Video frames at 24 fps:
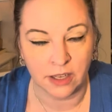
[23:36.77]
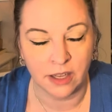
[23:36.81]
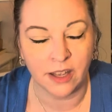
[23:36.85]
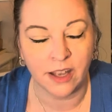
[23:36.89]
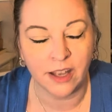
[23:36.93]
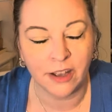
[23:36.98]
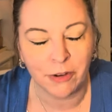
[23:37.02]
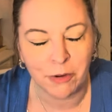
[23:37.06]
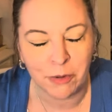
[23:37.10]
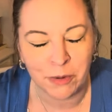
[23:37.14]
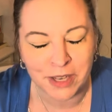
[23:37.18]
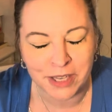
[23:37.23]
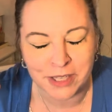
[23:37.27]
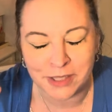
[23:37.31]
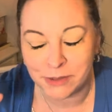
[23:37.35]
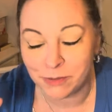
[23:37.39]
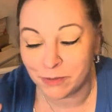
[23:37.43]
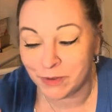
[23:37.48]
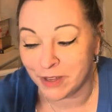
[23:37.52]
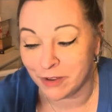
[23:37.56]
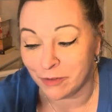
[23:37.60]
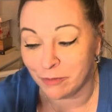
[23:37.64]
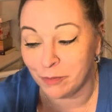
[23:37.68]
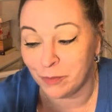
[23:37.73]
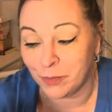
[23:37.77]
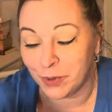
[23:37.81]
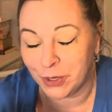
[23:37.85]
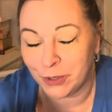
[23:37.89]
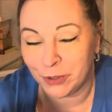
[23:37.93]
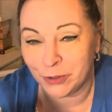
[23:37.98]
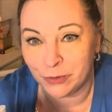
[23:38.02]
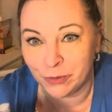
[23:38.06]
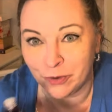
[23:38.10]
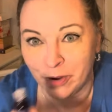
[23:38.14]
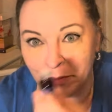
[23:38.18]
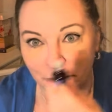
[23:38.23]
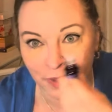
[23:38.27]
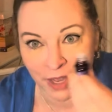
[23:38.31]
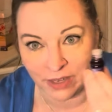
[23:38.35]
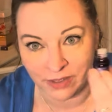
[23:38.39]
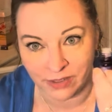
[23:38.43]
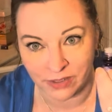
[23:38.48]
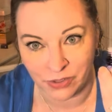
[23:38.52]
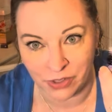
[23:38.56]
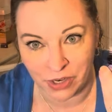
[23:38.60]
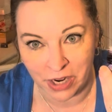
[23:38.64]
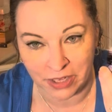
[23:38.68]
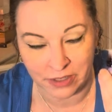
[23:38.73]
it reminds me of buttered rum
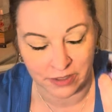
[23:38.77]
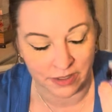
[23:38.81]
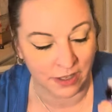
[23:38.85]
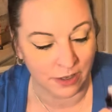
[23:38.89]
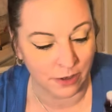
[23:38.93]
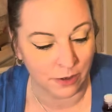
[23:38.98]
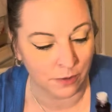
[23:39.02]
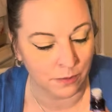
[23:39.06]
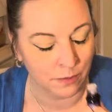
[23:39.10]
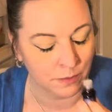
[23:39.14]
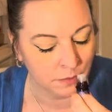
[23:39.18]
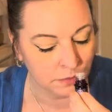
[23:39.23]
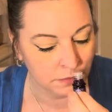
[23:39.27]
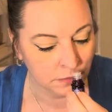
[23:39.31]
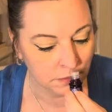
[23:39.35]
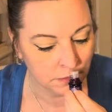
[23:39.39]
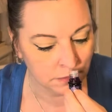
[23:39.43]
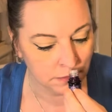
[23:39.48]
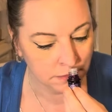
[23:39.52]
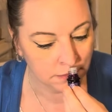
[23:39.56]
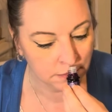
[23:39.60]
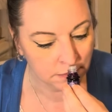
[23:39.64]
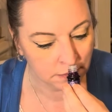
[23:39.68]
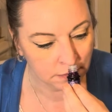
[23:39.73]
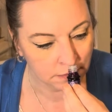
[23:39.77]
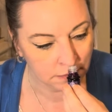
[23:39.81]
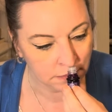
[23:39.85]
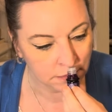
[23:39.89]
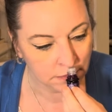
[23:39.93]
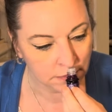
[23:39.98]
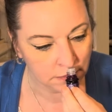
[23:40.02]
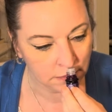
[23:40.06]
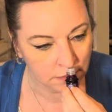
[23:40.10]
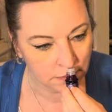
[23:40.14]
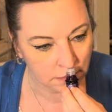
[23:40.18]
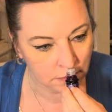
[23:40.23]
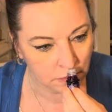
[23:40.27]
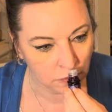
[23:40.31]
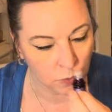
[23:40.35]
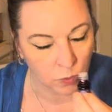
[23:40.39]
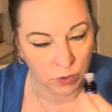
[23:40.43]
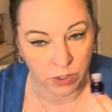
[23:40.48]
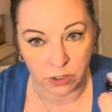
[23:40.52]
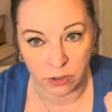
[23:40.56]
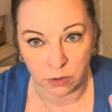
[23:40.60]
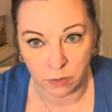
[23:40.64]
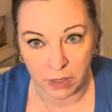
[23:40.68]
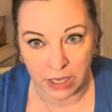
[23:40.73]
extract, though.
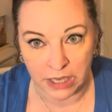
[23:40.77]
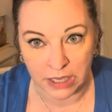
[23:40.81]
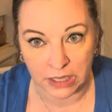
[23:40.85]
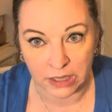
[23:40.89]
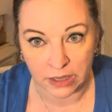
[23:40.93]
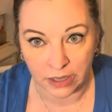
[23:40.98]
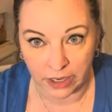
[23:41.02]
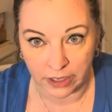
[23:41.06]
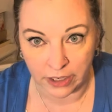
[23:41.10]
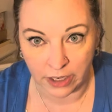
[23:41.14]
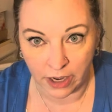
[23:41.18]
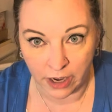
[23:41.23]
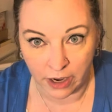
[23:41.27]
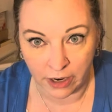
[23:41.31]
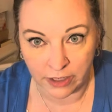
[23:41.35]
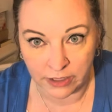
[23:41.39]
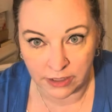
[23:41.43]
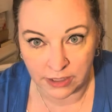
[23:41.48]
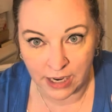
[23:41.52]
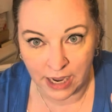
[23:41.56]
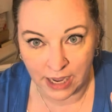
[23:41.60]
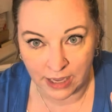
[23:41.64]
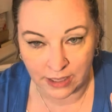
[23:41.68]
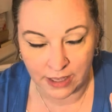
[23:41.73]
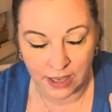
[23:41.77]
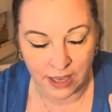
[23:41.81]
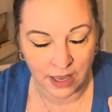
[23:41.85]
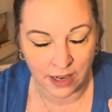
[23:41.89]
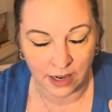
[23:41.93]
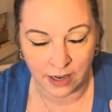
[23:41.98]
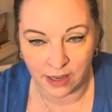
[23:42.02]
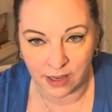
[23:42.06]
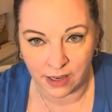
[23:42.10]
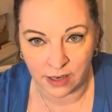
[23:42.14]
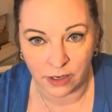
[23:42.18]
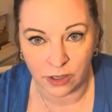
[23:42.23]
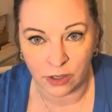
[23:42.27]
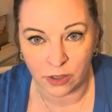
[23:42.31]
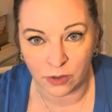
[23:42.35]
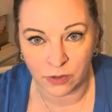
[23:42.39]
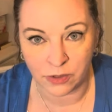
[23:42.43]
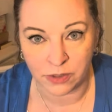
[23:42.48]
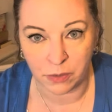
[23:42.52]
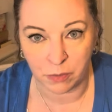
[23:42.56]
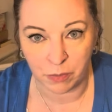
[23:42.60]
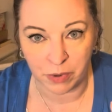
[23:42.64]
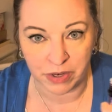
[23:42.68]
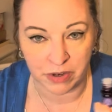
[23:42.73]
When you're making like hardtack candy and you
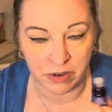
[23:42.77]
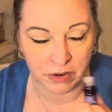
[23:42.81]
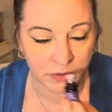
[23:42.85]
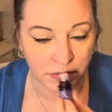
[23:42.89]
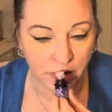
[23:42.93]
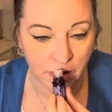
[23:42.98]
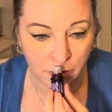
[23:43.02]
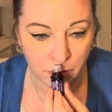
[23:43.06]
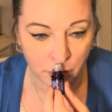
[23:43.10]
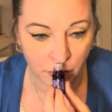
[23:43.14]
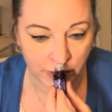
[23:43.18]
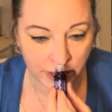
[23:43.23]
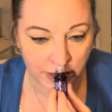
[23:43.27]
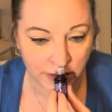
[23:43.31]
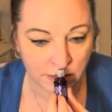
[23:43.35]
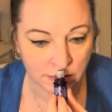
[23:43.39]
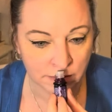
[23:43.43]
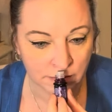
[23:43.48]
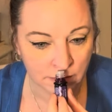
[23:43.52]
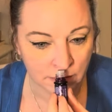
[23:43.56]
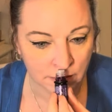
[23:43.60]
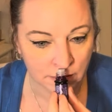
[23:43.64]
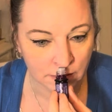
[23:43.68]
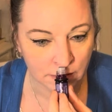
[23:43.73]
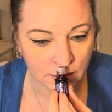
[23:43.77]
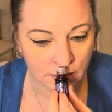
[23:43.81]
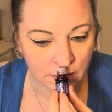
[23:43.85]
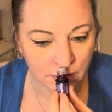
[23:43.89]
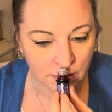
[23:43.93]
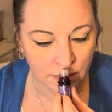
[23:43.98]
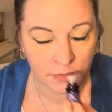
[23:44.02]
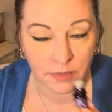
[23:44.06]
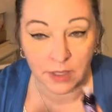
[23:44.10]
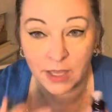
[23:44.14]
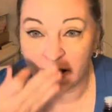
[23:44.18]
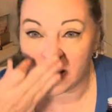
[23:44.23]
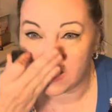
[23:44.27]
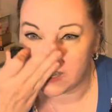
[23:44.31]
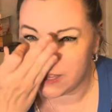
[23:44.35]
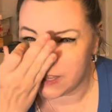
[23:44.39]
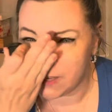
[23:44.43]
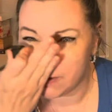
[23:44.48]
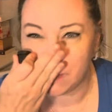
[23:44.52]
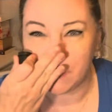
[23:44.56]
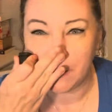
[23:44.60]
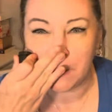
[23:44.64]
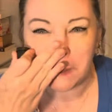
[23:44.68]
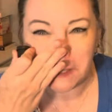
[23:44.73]
use the butter rum one, and I
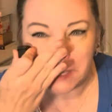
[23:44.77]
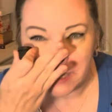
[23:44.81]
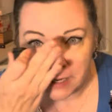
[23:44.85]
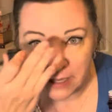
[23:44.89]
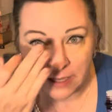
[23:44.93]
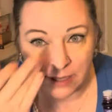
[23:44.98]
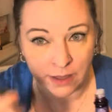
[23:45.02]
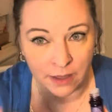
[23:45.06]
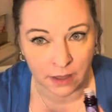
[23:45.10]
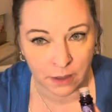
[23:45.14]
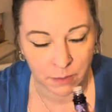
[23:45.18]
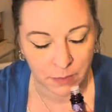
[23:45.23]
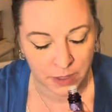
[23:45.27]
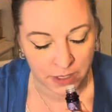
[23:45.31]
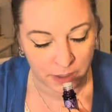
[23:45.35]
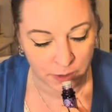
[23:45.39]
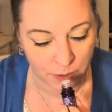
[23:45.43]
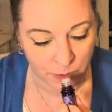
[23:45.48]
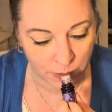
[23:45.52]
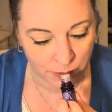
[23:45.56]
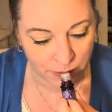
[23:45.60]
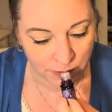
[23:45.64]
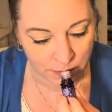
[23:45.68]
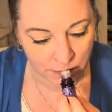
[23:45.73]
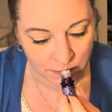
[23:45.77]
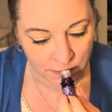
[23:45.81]
keep getting it on my nose.